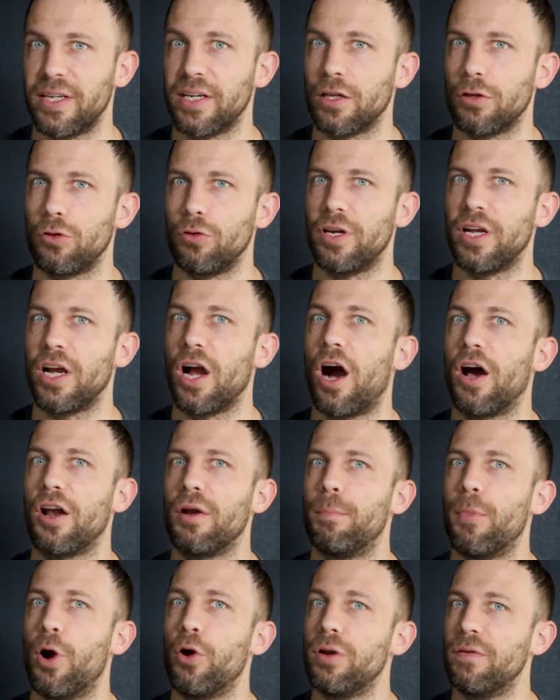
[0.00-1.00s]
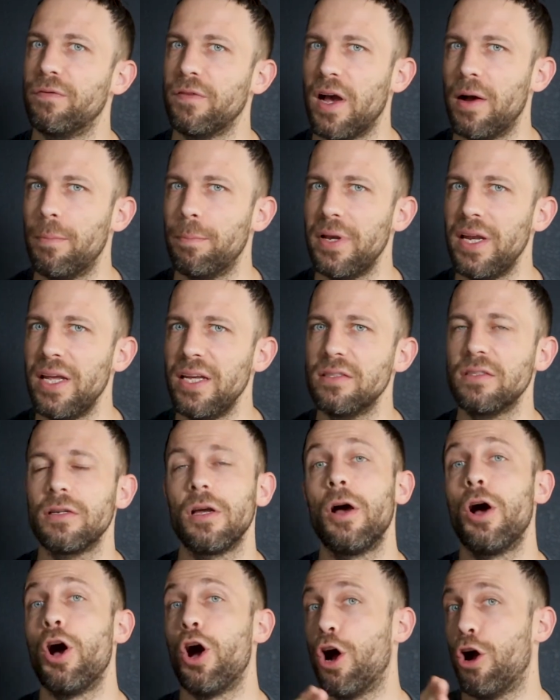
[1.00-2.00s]
including automotive
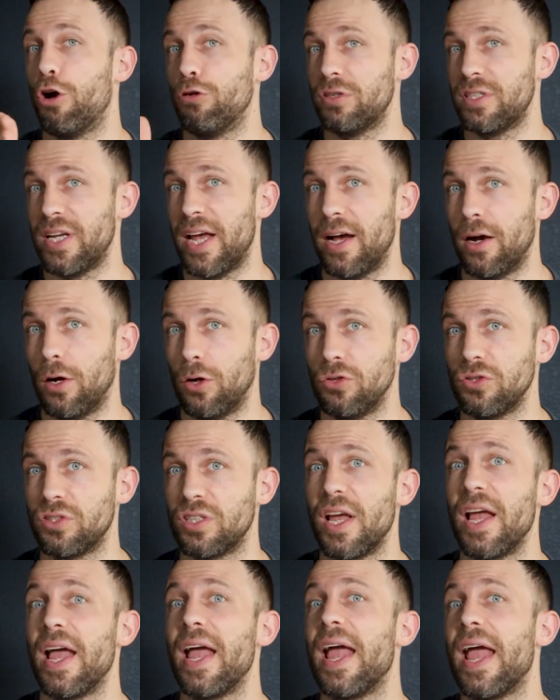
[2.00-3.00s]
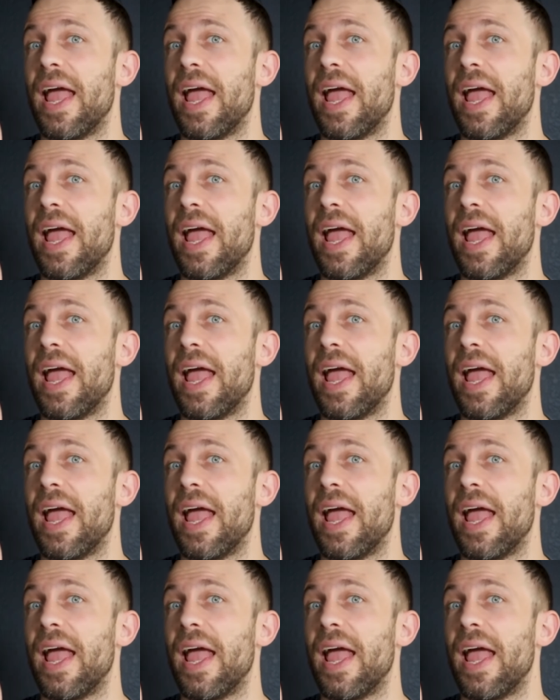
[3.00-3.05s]
companies, hotels,